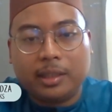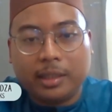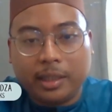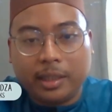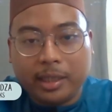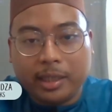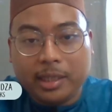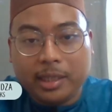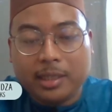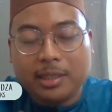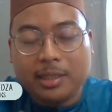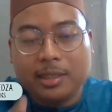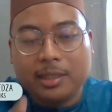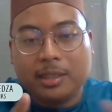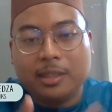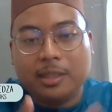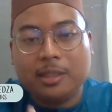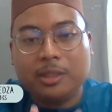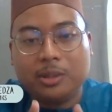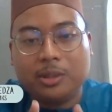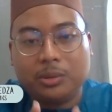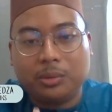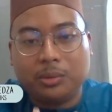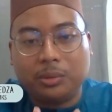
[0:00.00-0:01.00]
Hence,
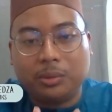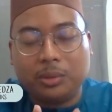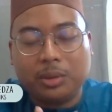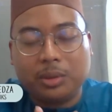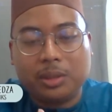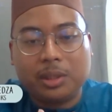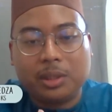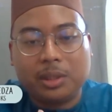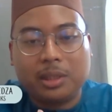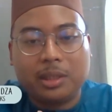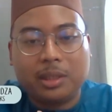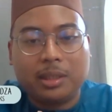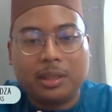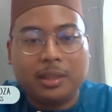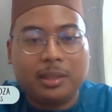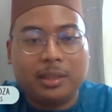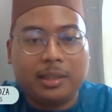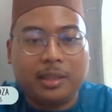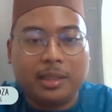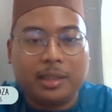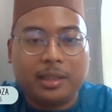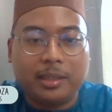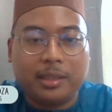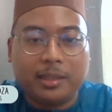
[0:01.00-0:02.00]
this shows
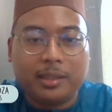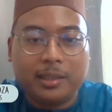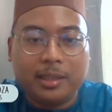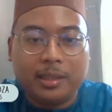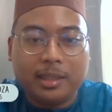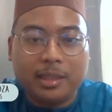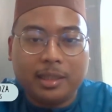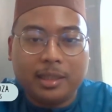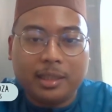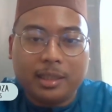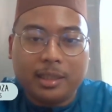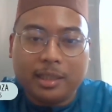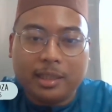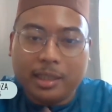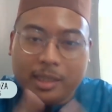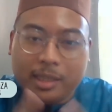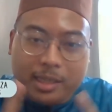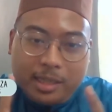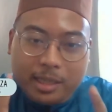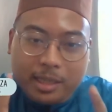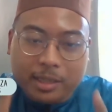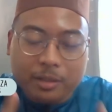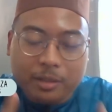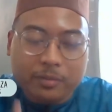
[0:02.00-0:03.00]
that at
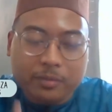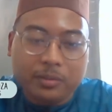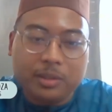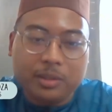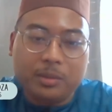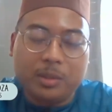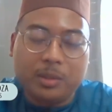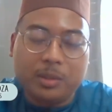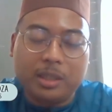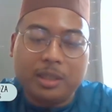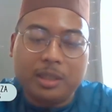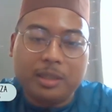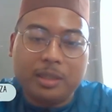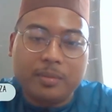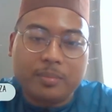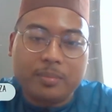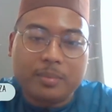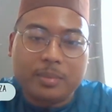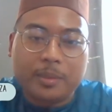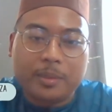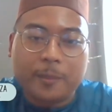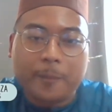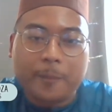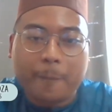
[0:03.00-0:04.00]
the end of the day,
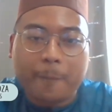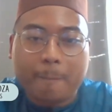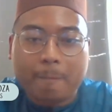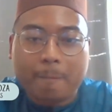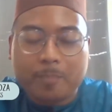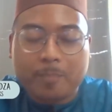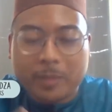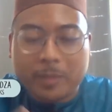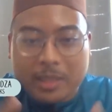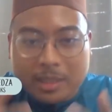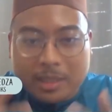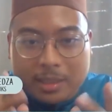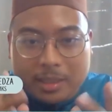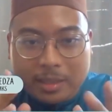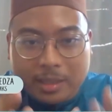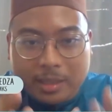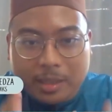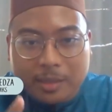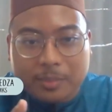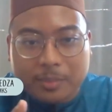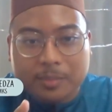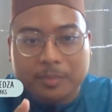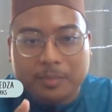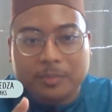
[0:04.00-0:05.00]

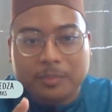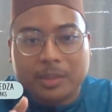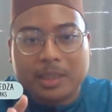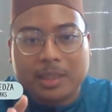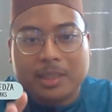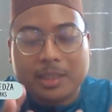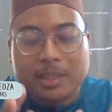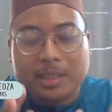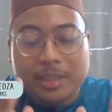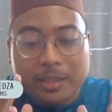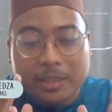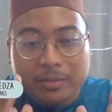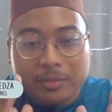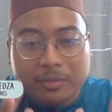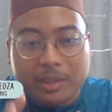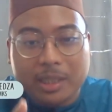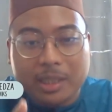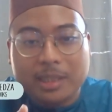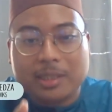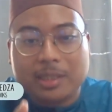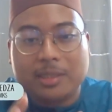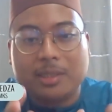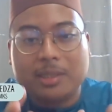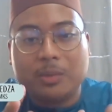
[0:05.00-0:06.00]
Islam
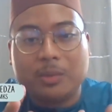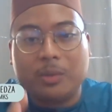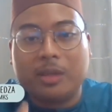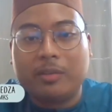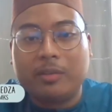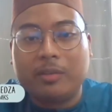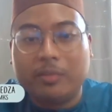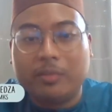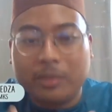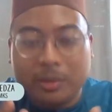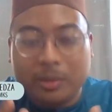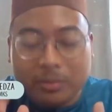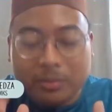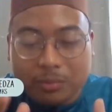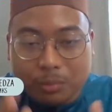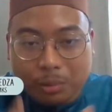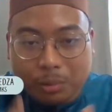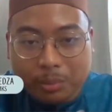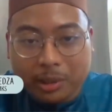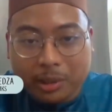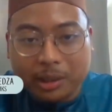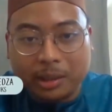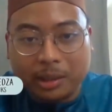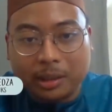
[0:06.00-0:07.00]
safeguards the welfare of
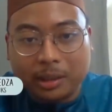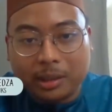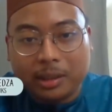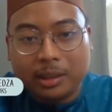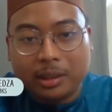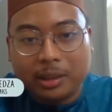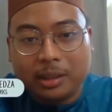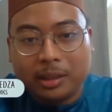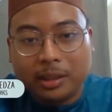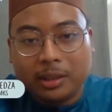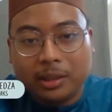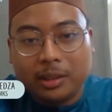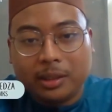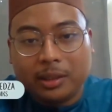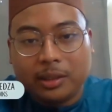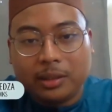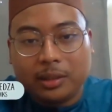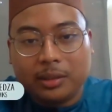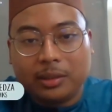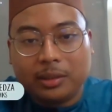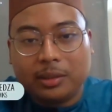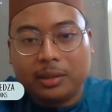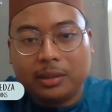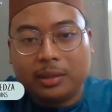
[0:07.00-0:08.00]
women.
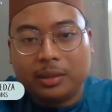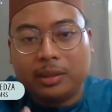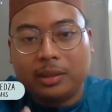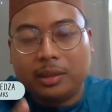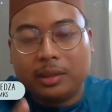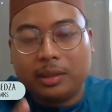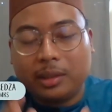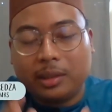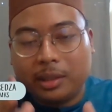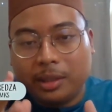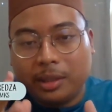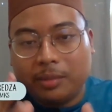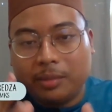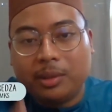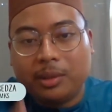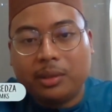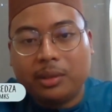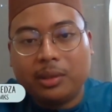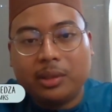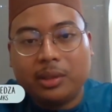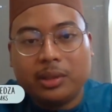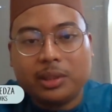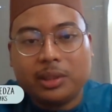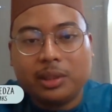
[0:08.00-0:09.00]
Okay,
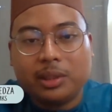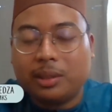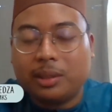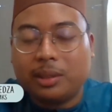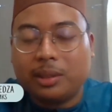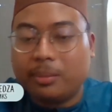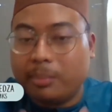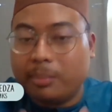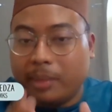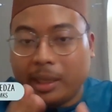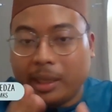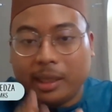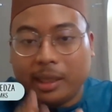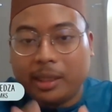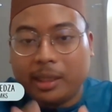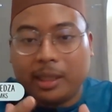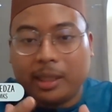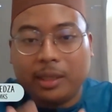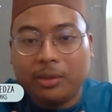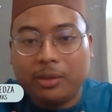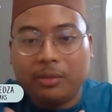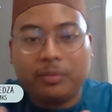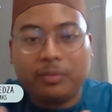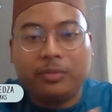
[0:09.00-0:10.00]
because men
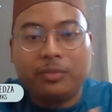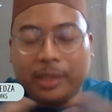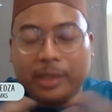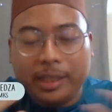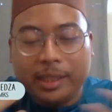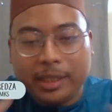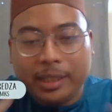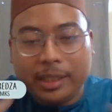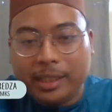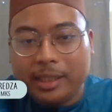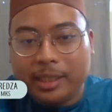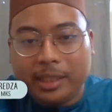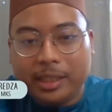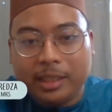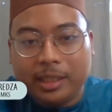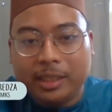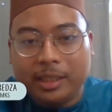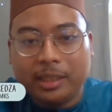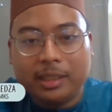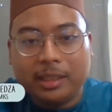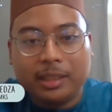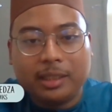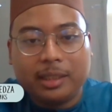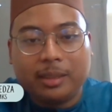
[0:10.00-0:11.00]
cannot
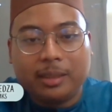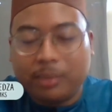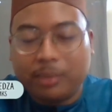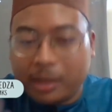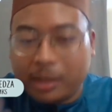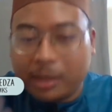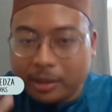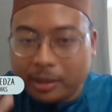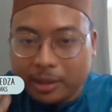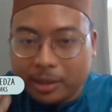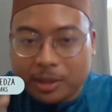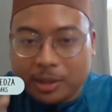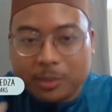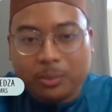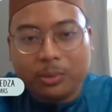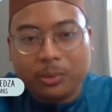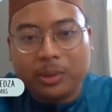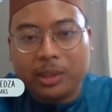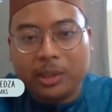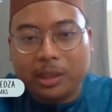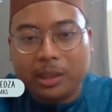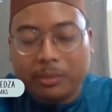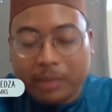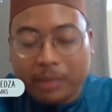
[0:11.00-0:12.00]
freely practice
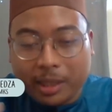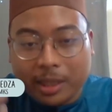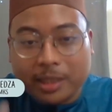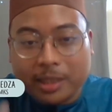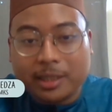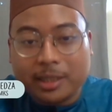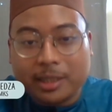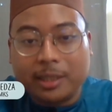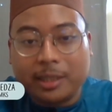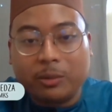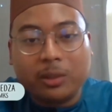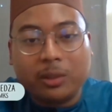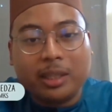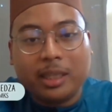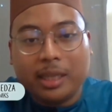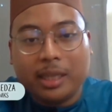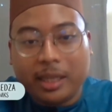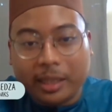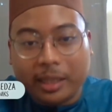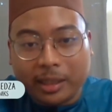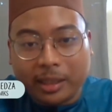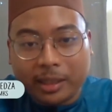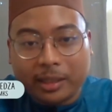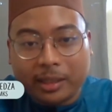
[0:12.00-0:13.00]
polygamy as and when they
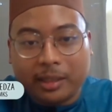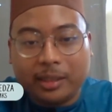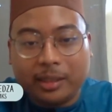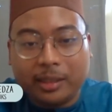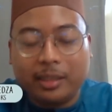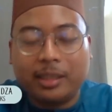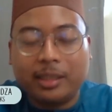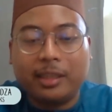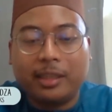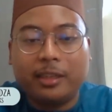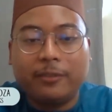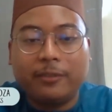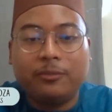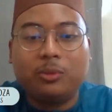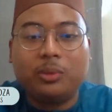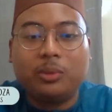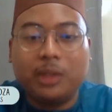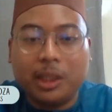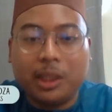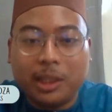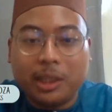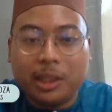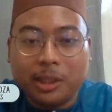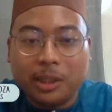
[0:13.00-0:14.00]
like. They have to
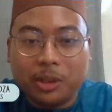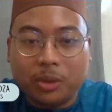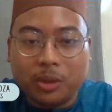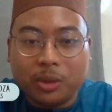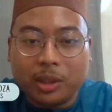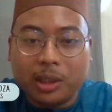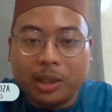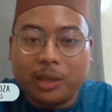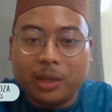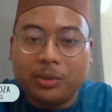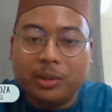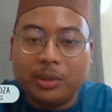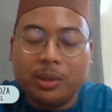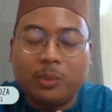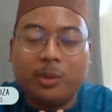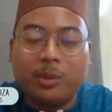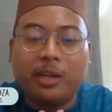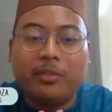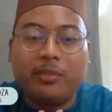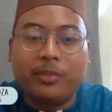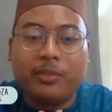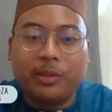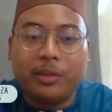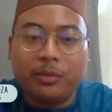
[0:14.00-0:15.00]
take into account the
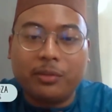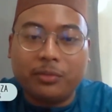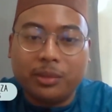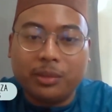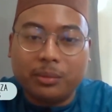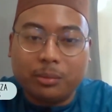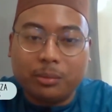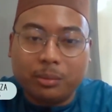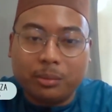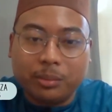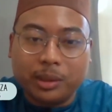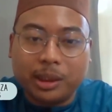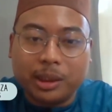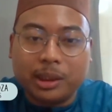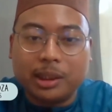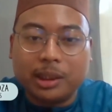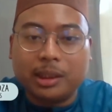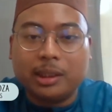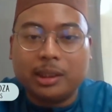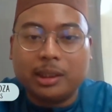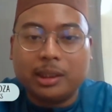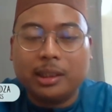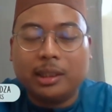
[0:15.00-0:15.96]
welfare of the woman,